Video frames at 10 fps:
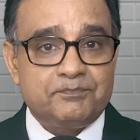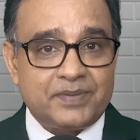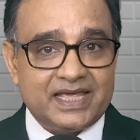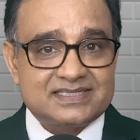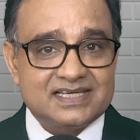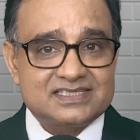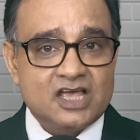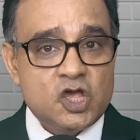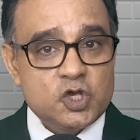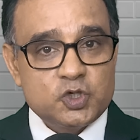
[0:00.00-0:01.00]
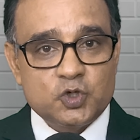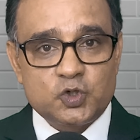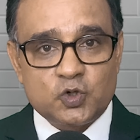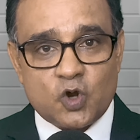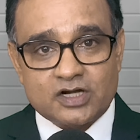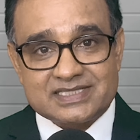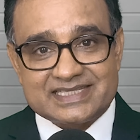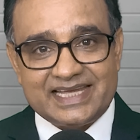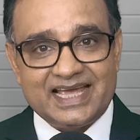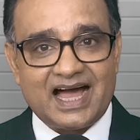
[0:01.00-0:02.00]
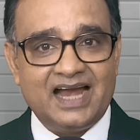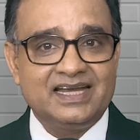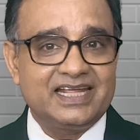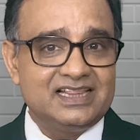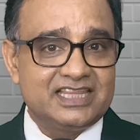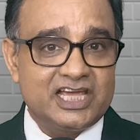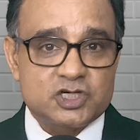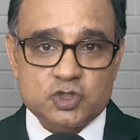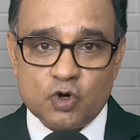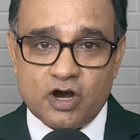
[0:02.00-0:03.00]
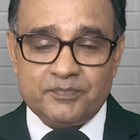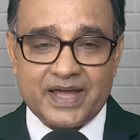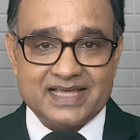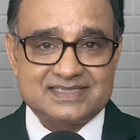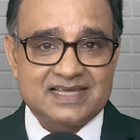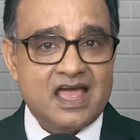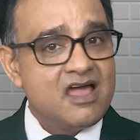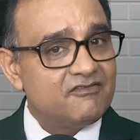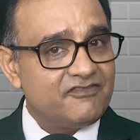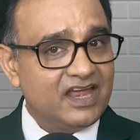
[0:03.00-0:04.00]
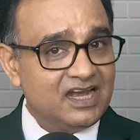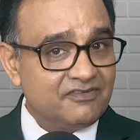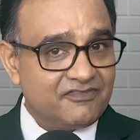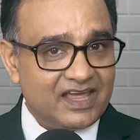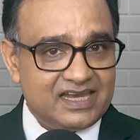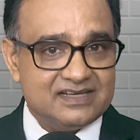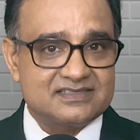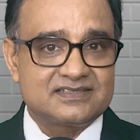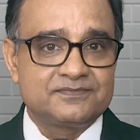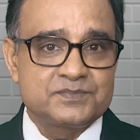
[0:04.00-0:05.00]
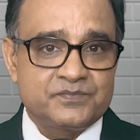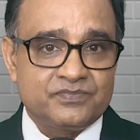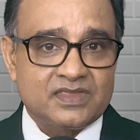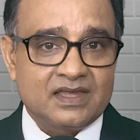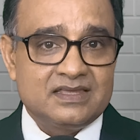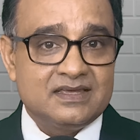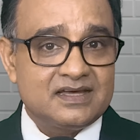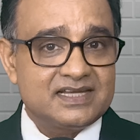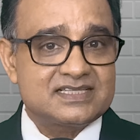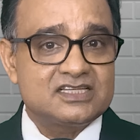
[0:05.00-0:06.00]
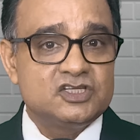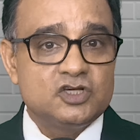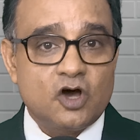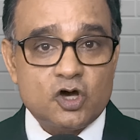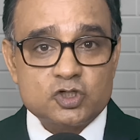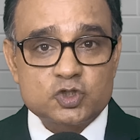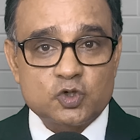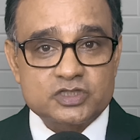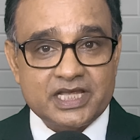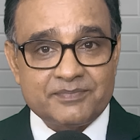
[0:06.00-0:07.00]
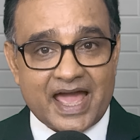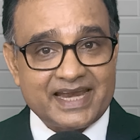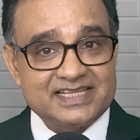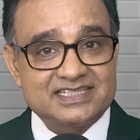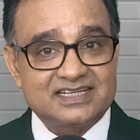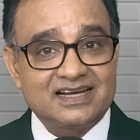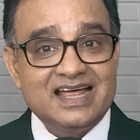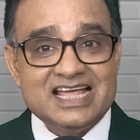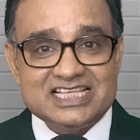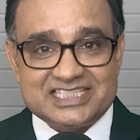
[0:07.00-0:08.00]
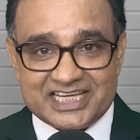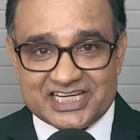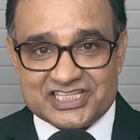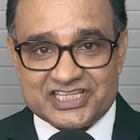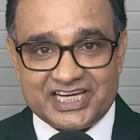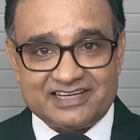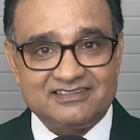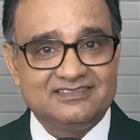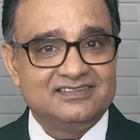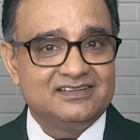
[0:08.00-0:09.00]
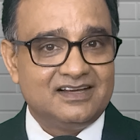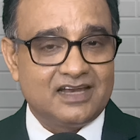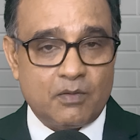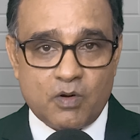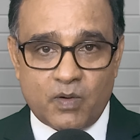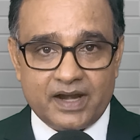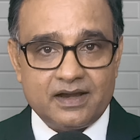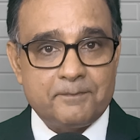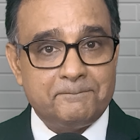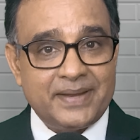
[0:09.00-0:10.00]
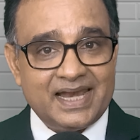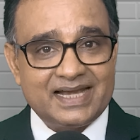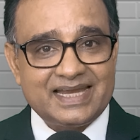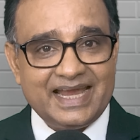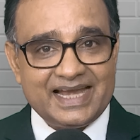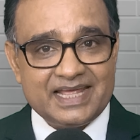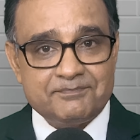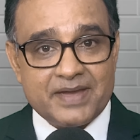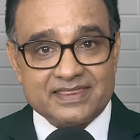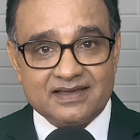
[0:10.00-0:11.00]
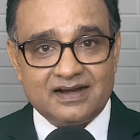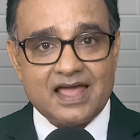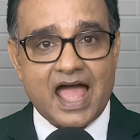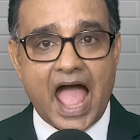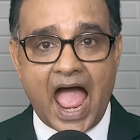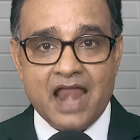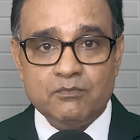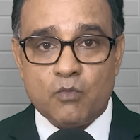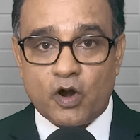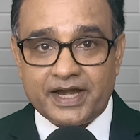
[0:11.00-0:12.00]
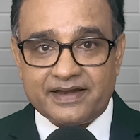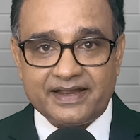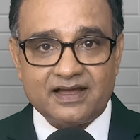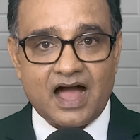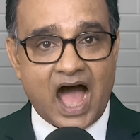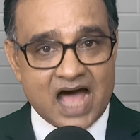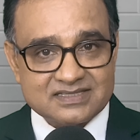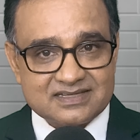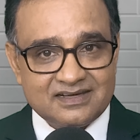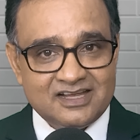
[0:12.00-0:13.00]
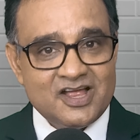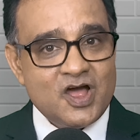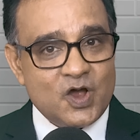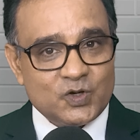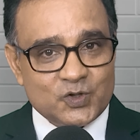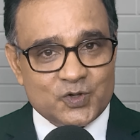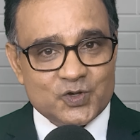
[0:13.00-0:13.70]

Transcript: places you do not see until they show up as field failures. Here is your sourcing manager cheat sheet. Number 1. Billet heating method and monitoring. Ask, do you